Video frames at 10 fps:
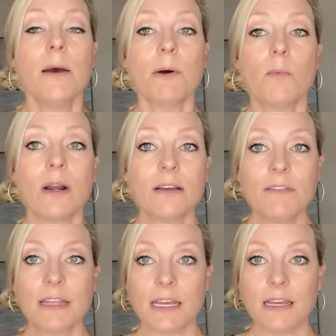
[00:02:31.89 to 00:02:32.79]
But one
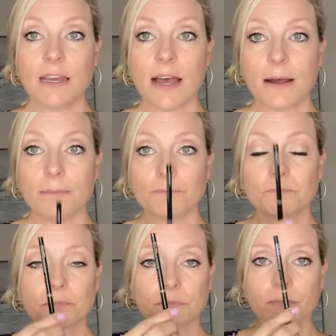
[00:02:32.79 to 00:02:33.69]
of the um,
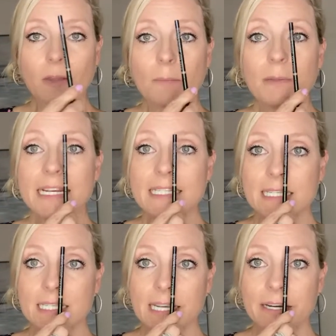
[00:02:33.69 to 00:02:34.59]

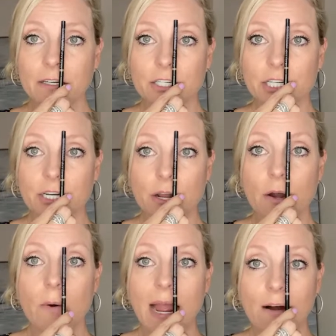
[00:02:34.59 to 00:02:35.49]
places here to
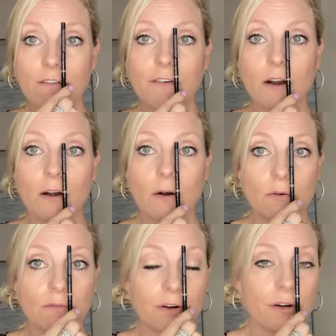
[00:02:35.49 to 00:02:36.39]
know how far
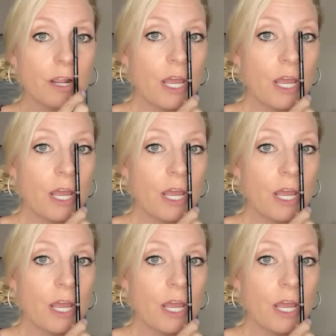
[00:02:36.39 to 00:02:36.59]
over